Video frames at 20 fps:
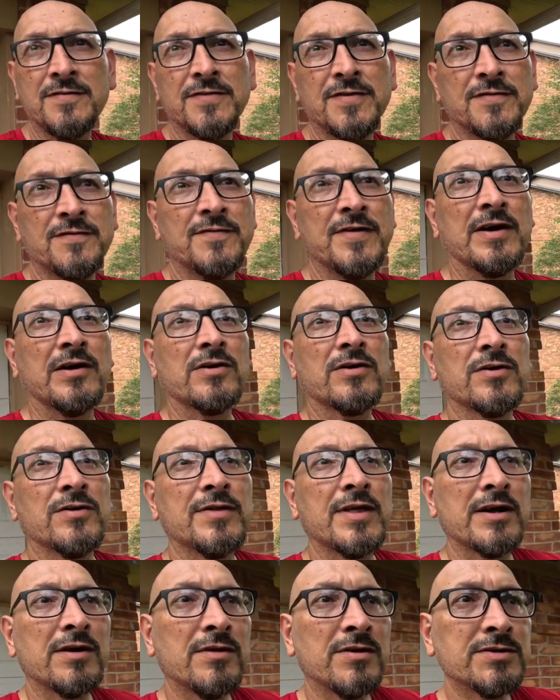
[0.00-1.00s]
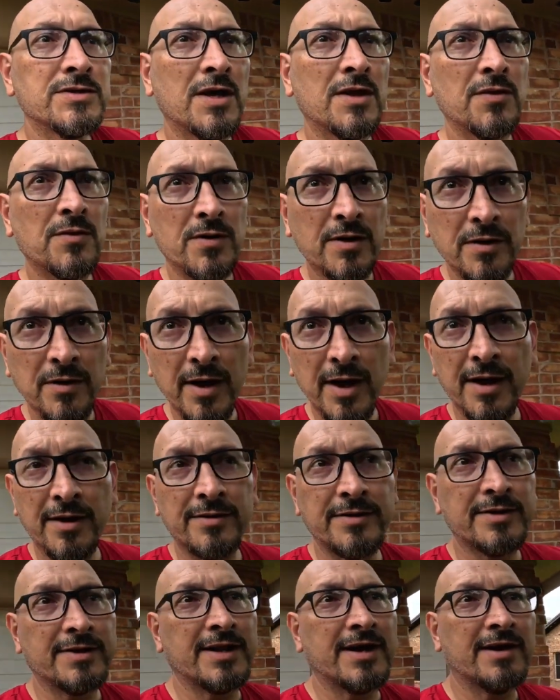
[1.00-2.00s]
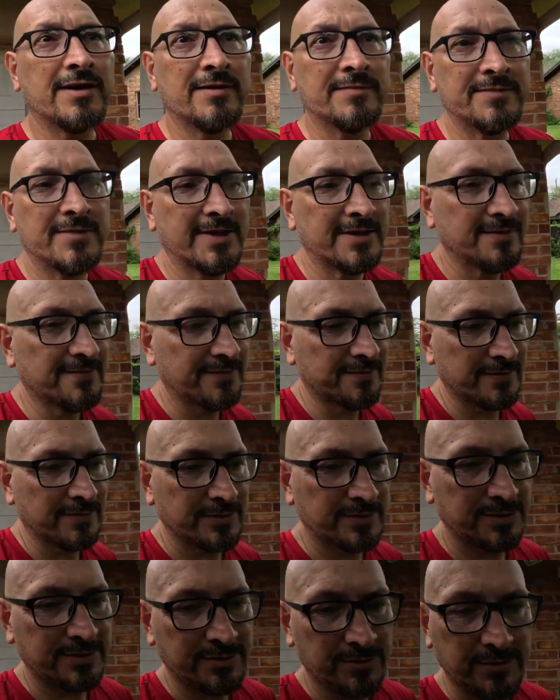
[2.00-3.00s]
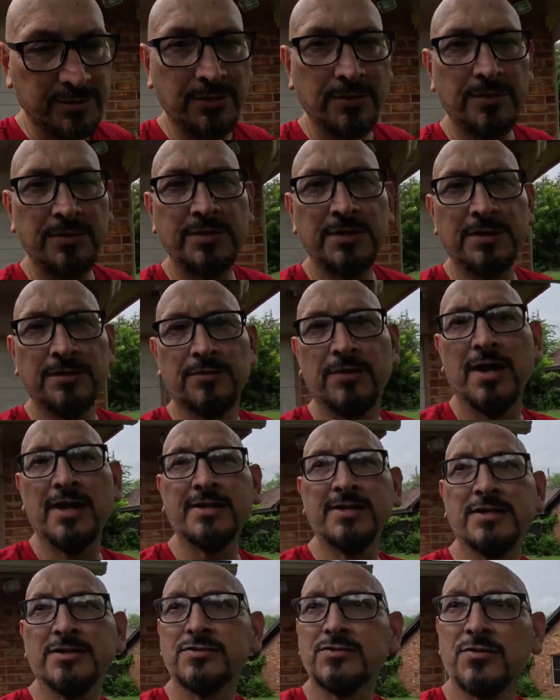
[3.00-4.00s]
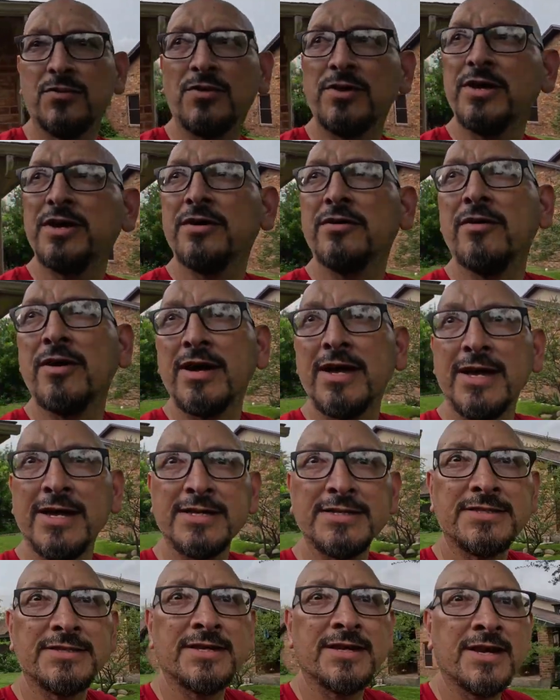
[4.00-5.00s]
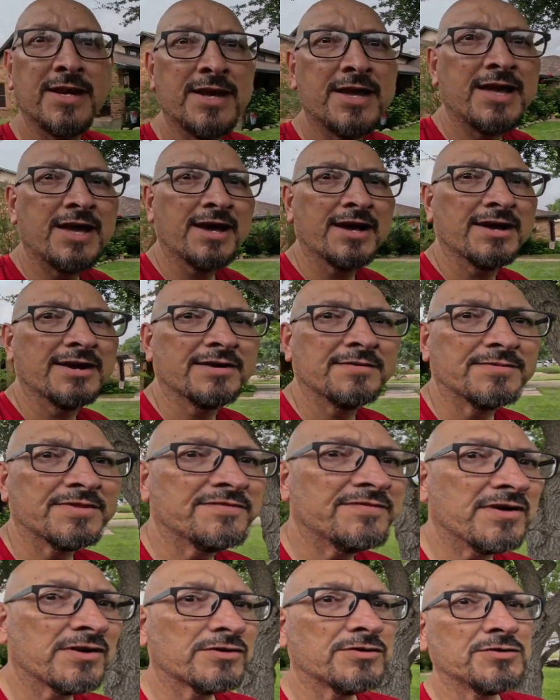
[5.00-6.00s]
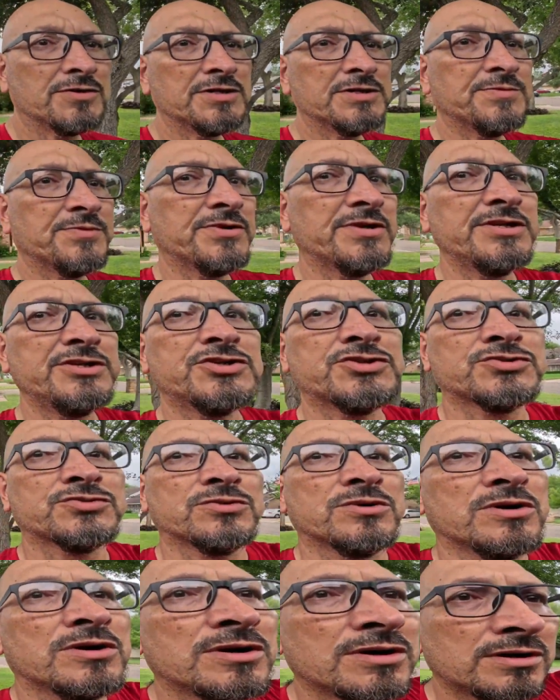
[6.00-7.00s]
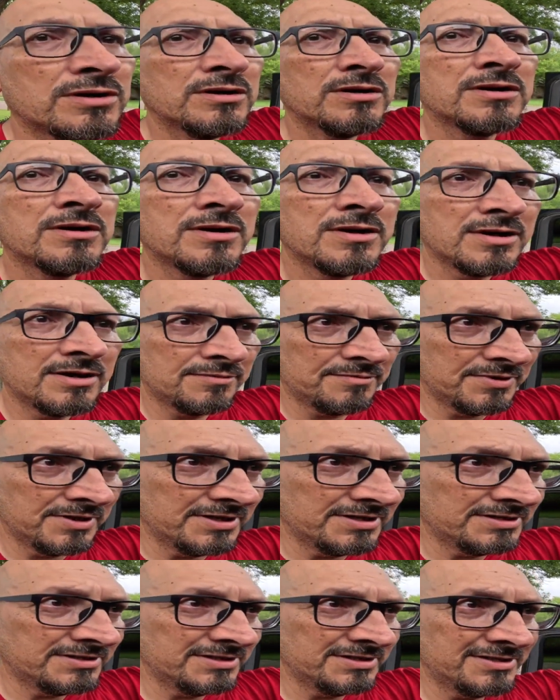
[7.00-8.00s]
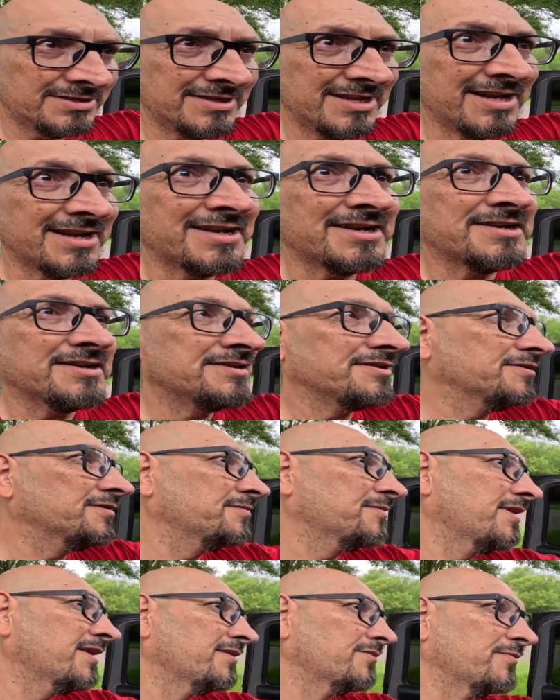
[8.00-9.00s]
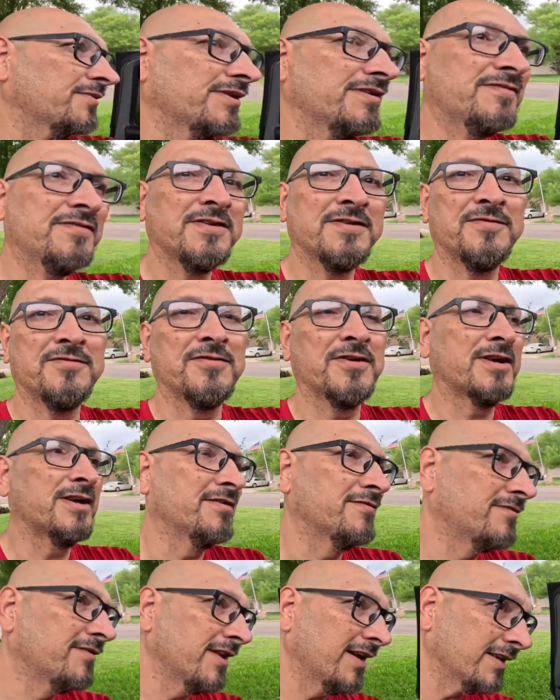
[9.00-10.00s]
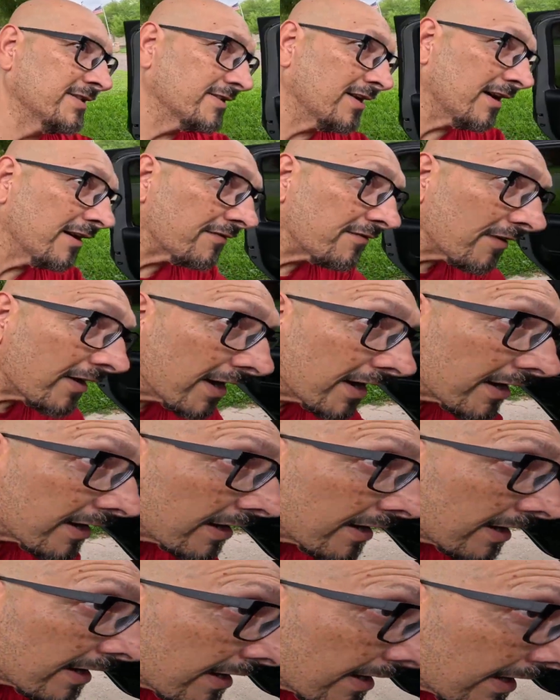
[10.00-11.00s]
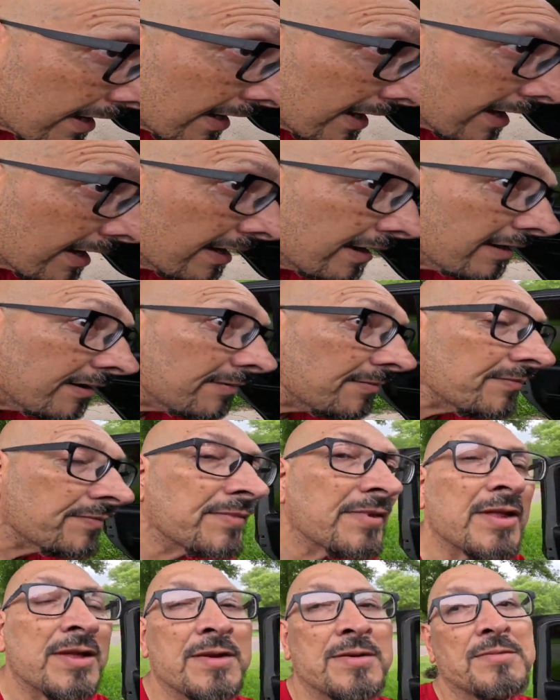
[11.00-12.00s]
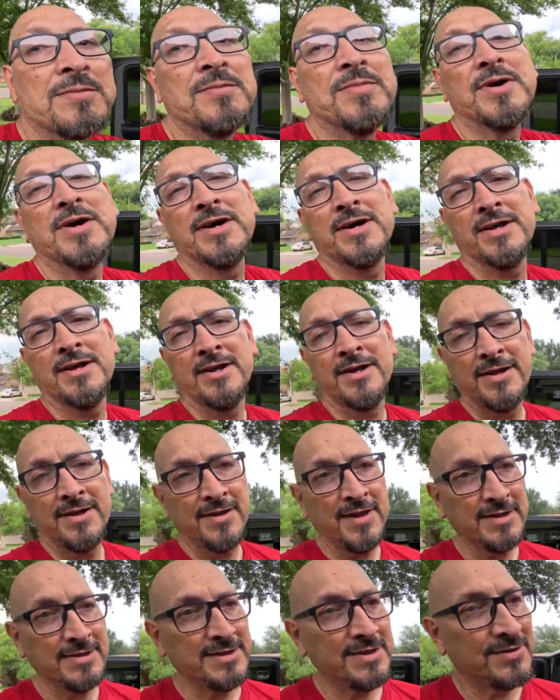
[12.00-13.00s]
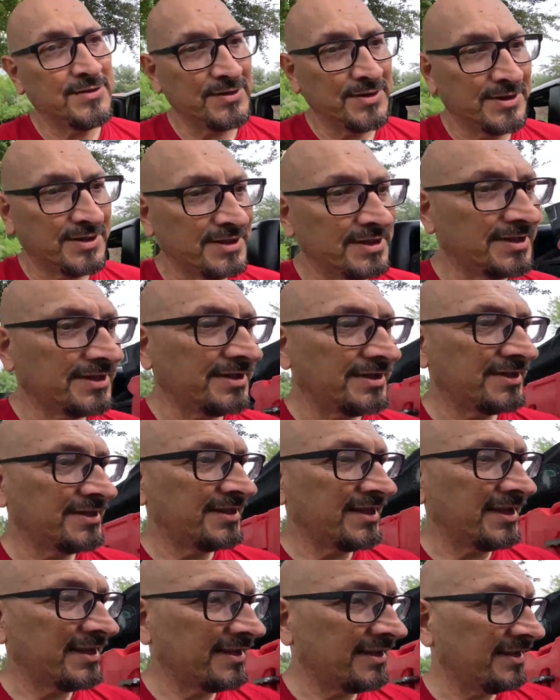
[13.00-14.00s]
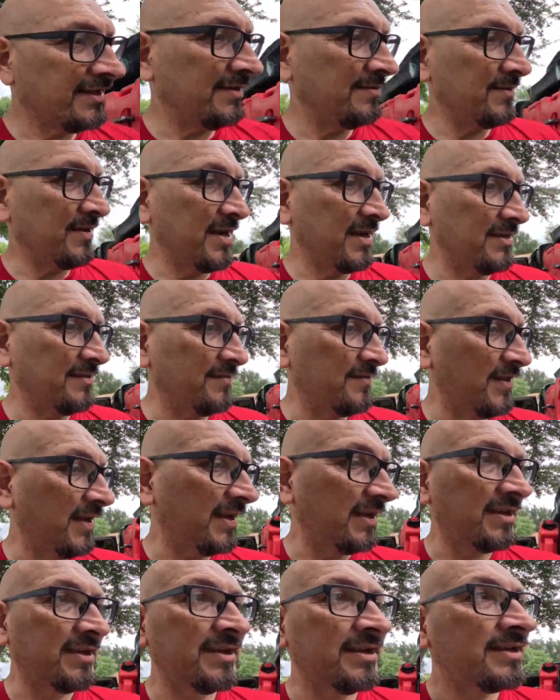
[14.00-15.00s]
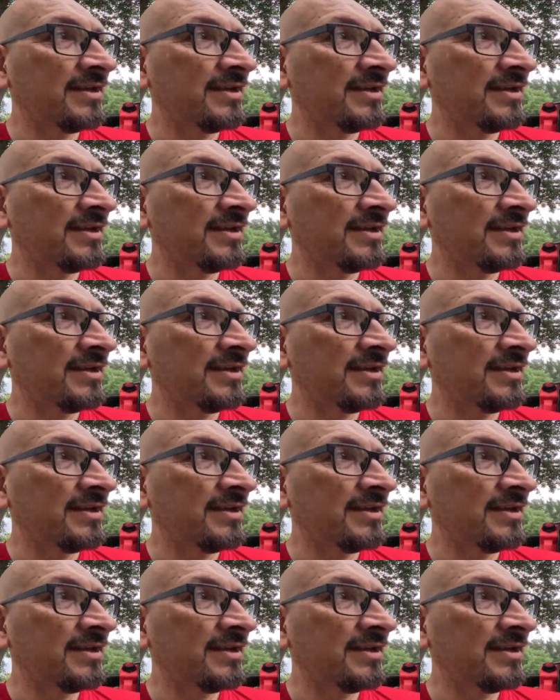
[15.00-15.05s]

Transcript: of the Velcro that goes all the way around. Now, I'm not the first dude to ride this rodeo, I guess. The Velcro is pretty strong, but it's just like, oh man, what if it freaking flies off, right? But that's the only thing that I'm kind of like,